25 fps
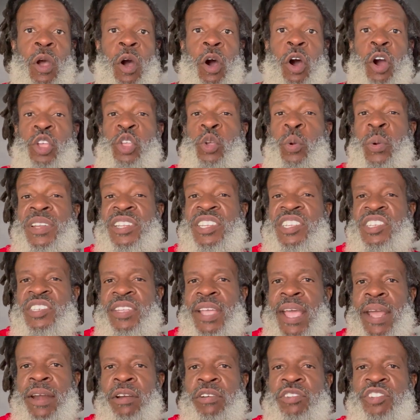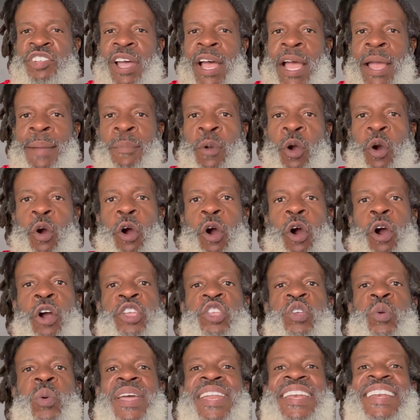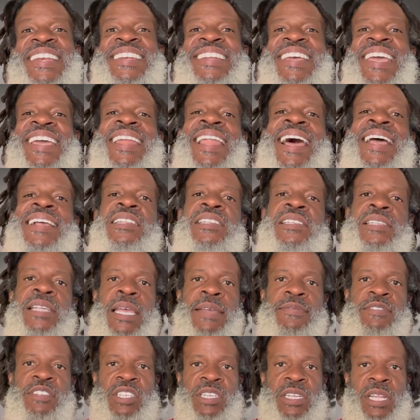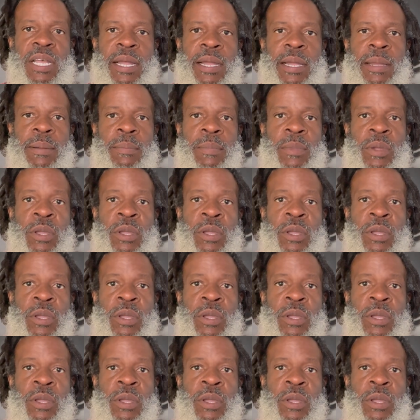Are you in standard time or are you in daylight savings time?